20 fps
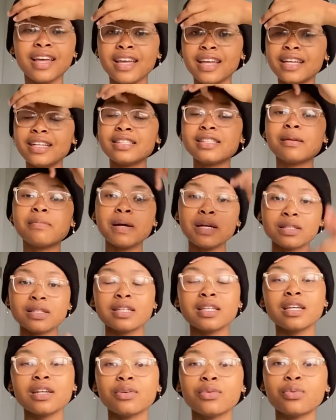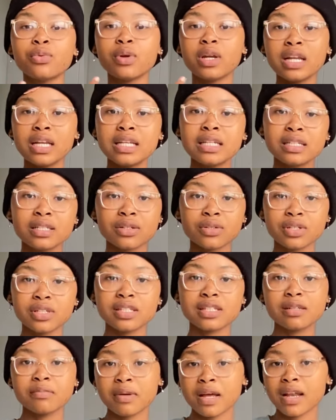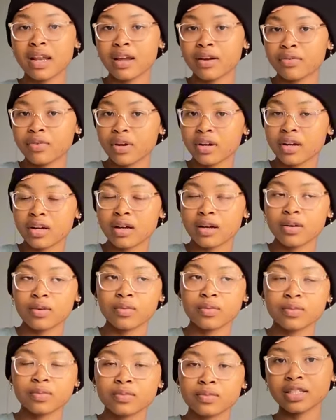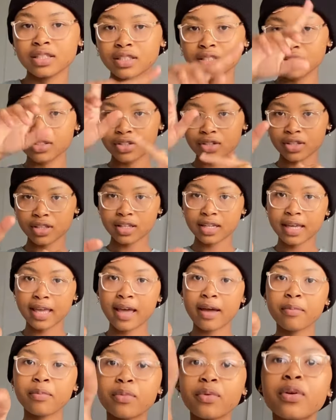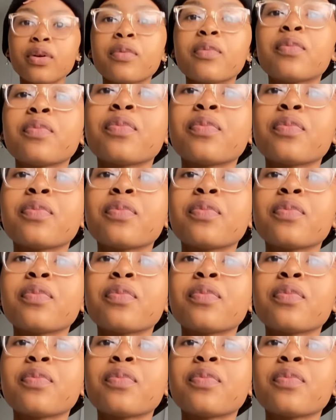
It's about to get really serious in my life right now. I should turn the camera.